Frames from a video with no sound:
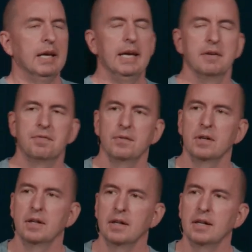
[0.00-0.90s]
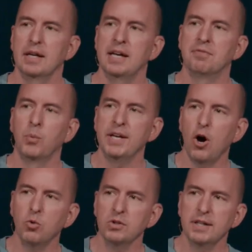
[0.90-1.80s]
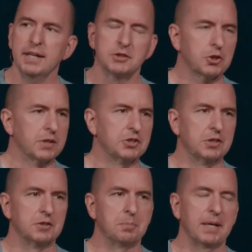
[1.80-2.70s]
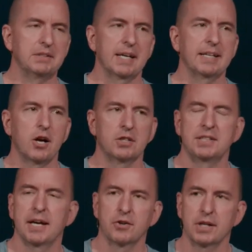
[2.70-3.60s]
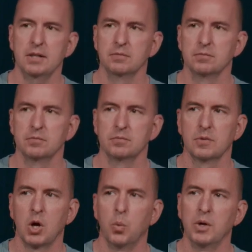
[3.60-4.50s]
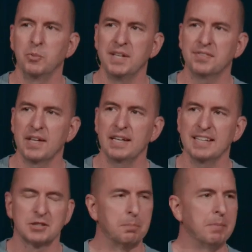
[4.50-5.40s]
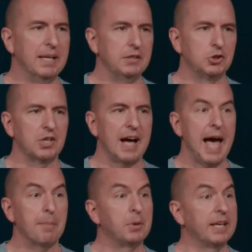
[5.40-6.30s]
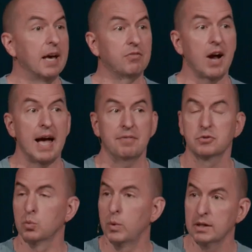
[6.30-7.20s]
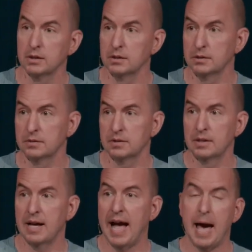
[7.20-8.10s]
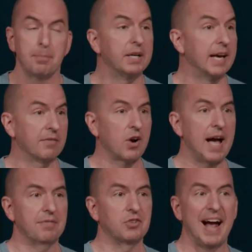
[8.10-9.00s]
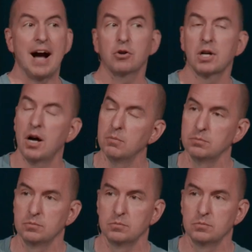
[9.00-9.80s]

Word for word: If, if we only as Christians maintain our integrity, when we think it's a means to happily ever after win, a happily ever after outcome,